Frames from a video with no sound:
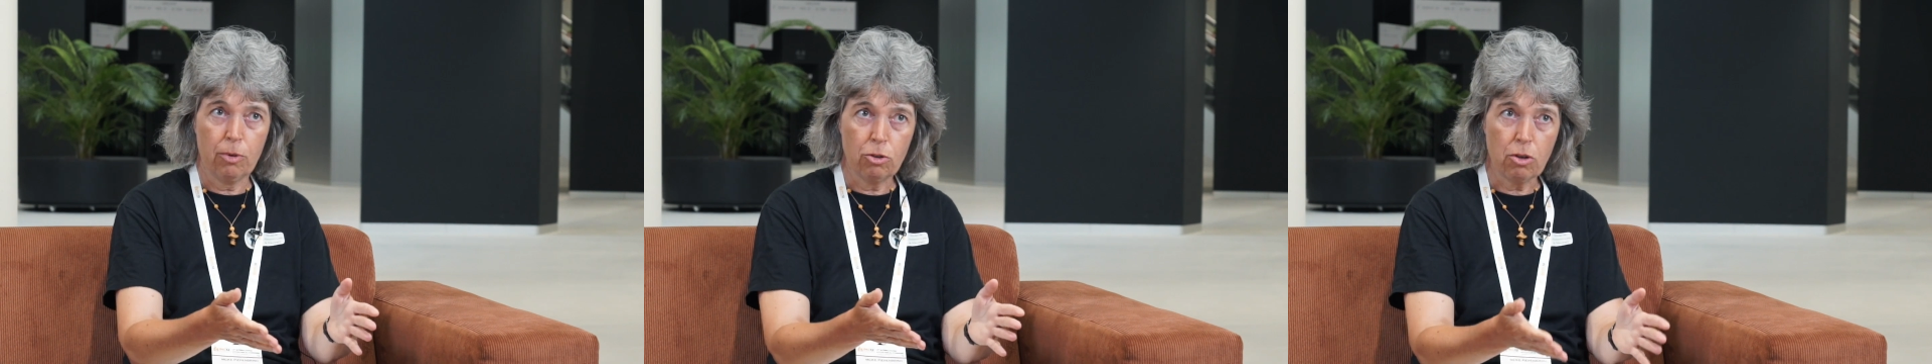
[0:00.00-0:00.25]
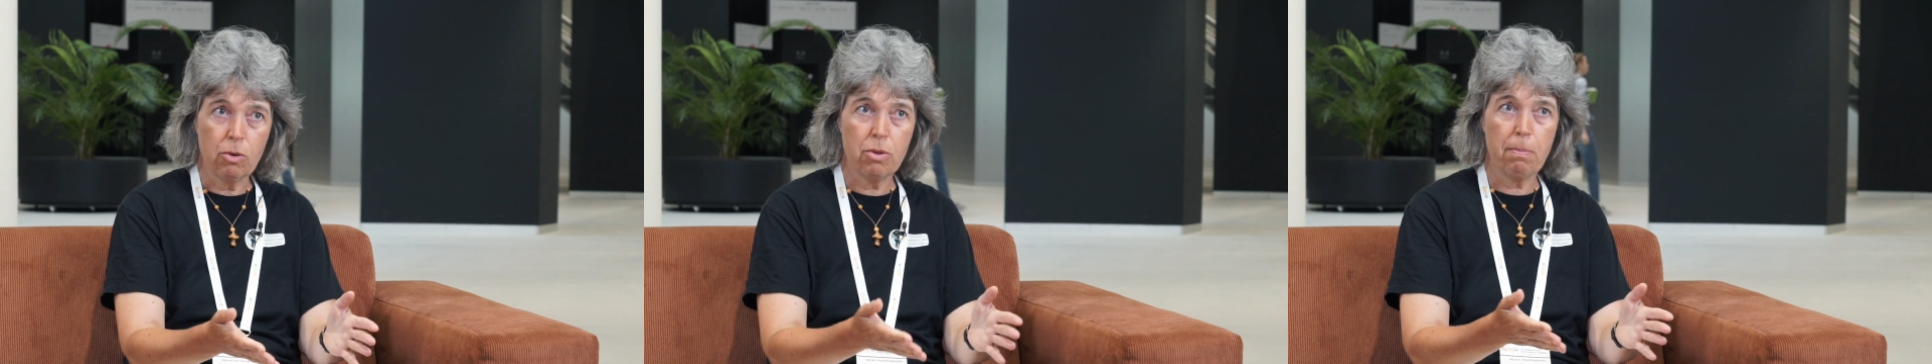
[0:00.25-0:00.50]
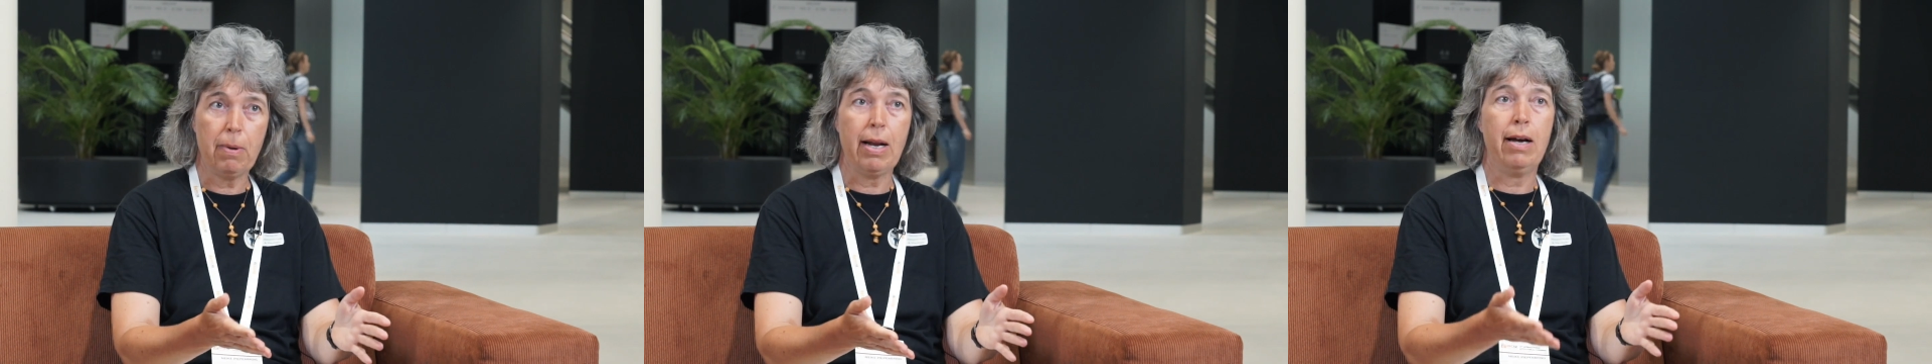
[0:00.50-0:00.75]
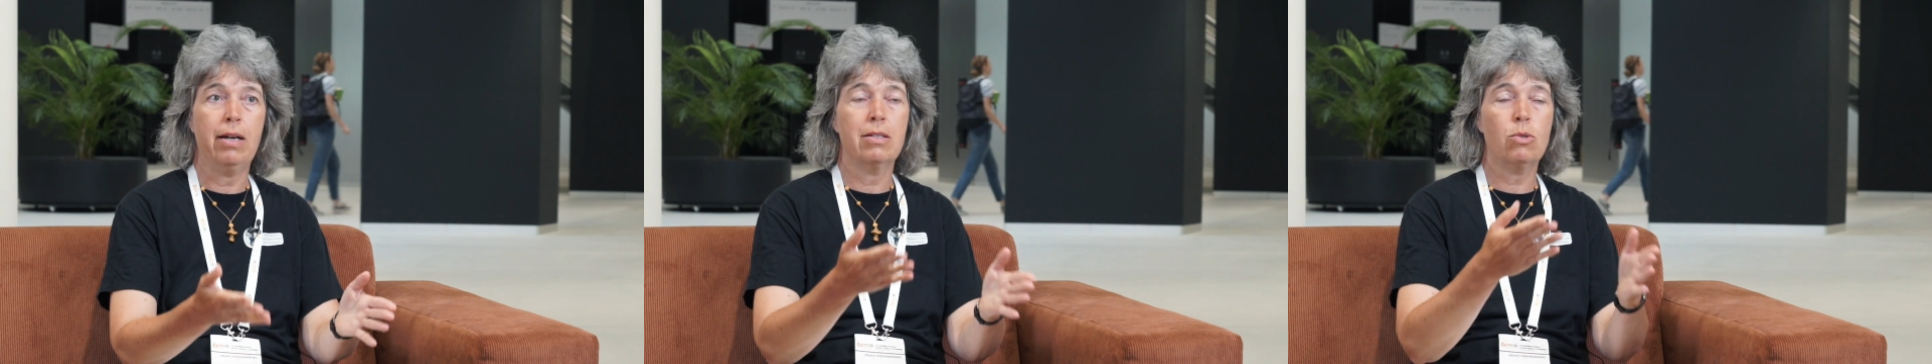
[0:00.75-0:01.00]
grow the
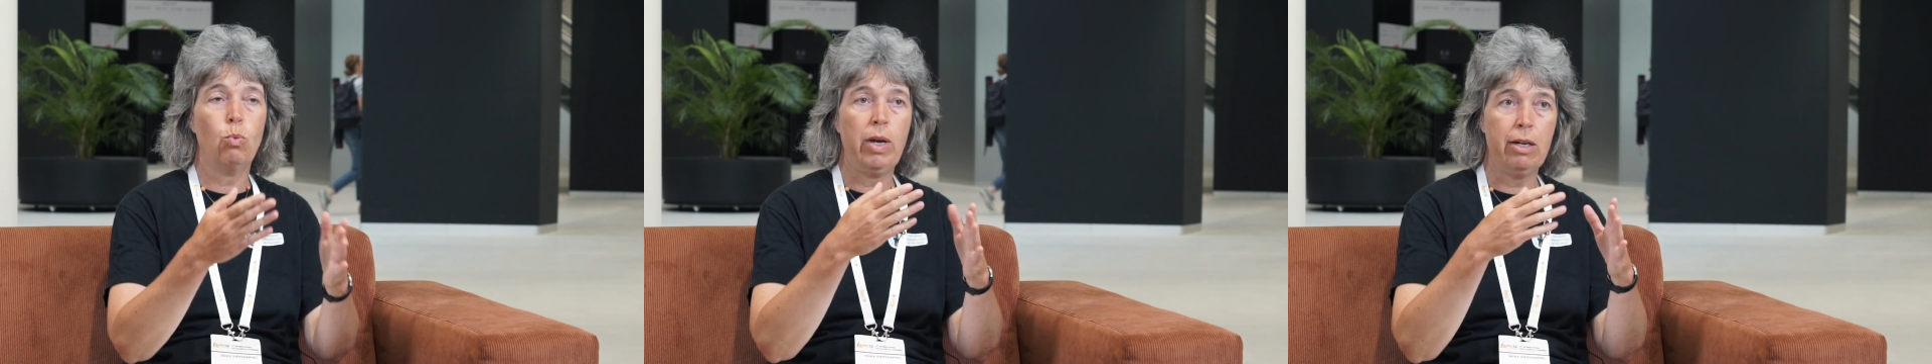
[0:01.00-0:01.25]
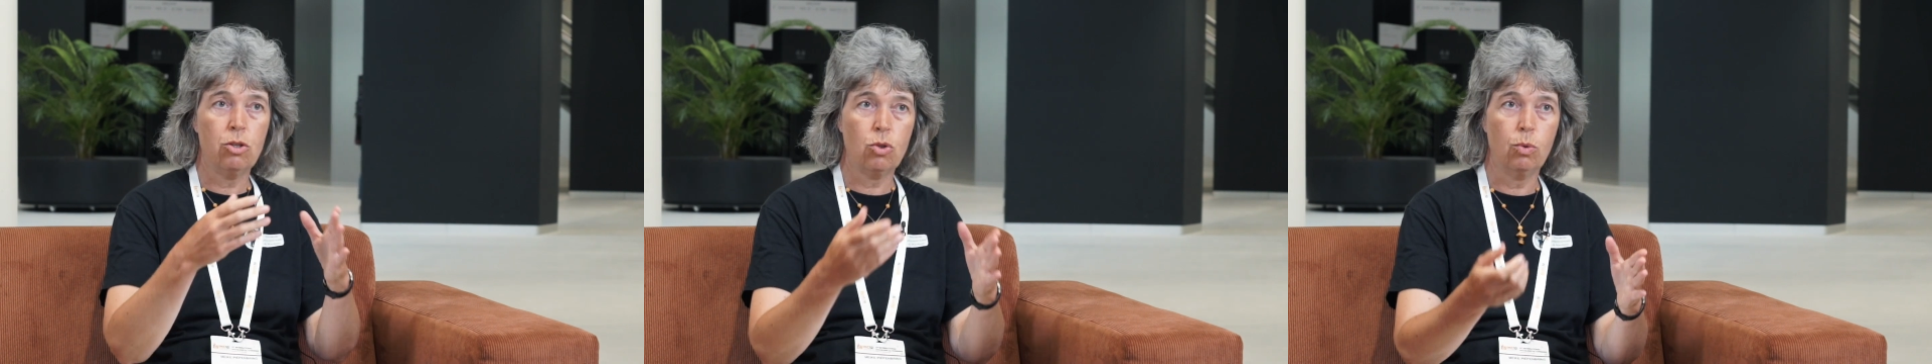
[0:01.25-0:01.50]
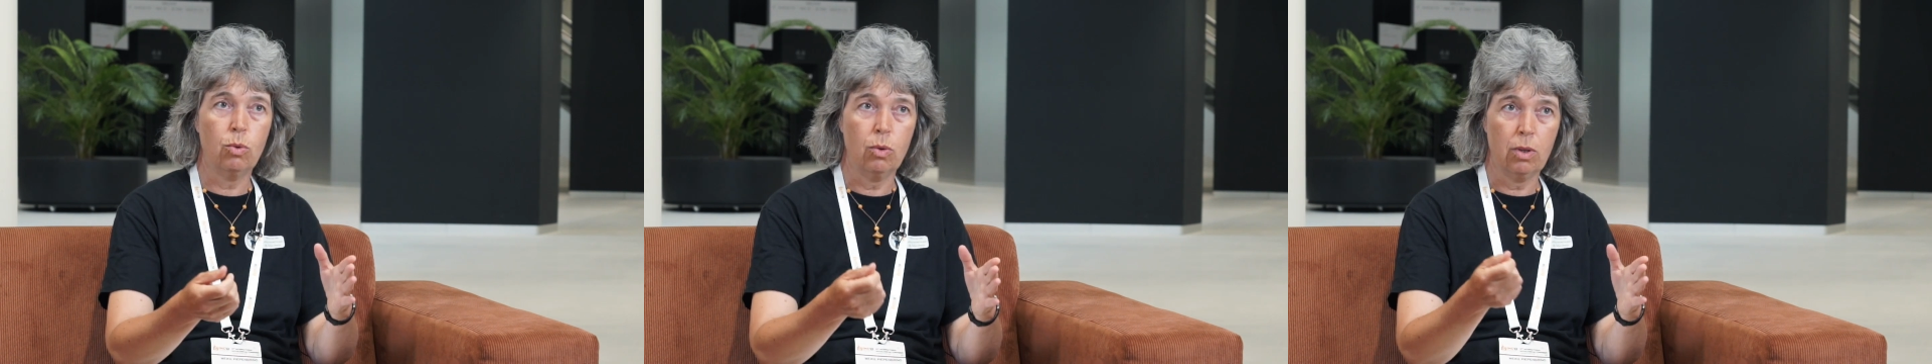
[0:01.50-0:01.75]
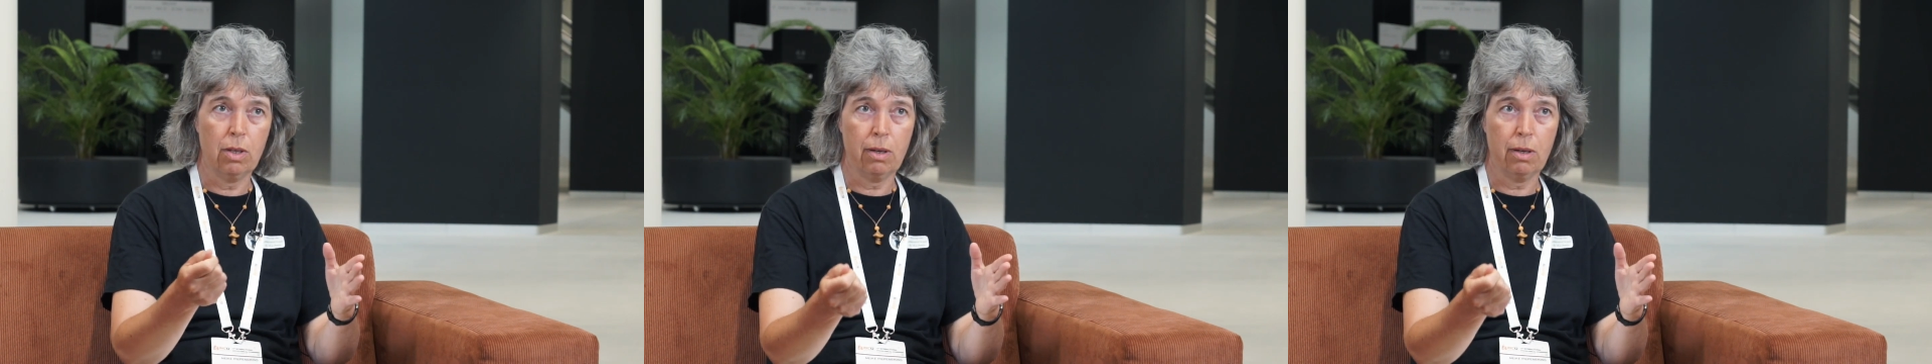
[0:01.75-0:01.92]
plants, when to